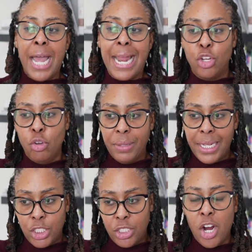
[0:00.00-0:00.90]
not
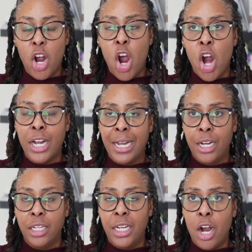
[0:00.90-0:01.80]
duplicate. There are
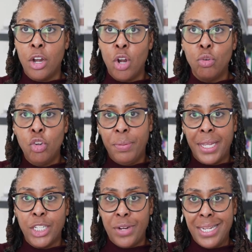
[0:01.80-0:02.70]
no
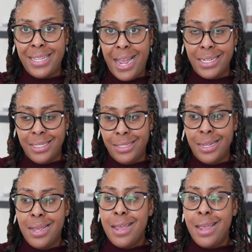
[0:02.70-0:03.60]
duplicate transactions
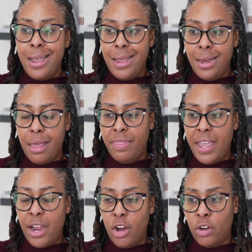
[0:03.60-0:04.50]
in
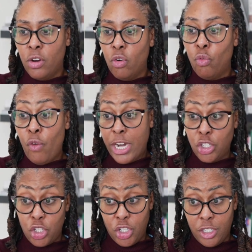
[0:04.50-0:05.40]
their
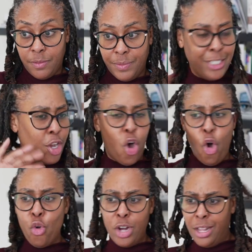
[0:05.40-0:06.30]
register. That's a
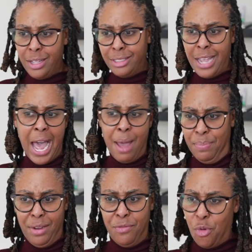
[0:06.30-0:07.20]
whole nother
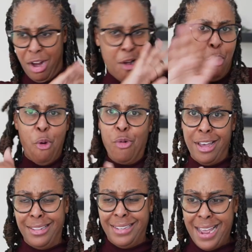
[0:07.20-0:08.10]
topic for a whole
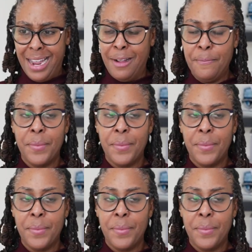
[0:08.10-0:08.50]
nother day.